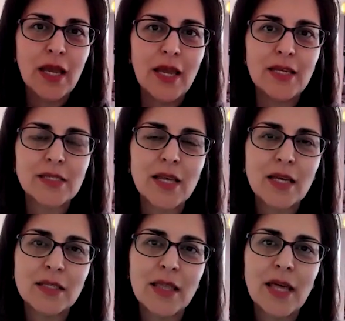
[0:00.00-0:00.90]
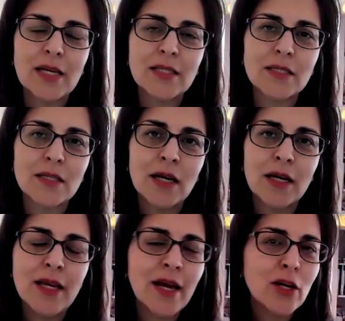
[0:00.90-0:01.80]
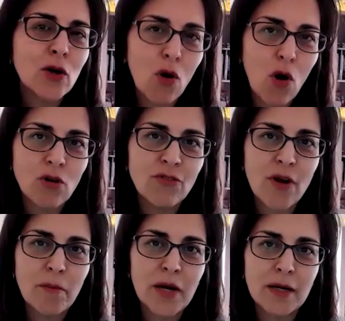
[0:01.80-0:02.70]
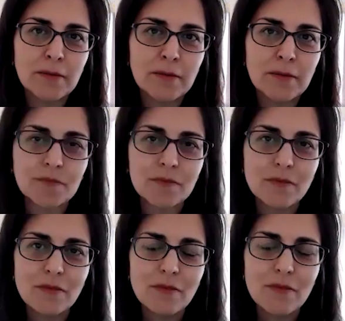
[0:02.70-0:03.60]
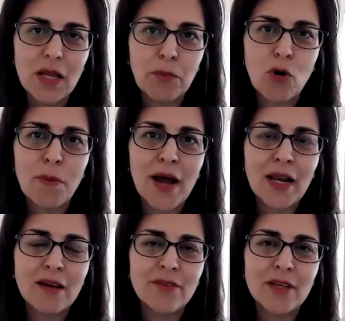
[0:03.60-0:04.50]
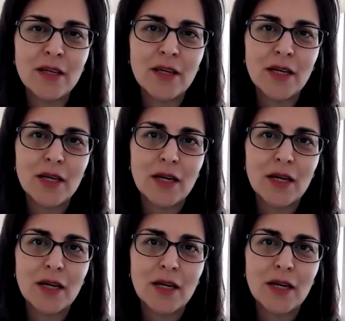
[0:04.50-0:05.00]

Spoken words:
he said that he had a call from a pro-Pahlavi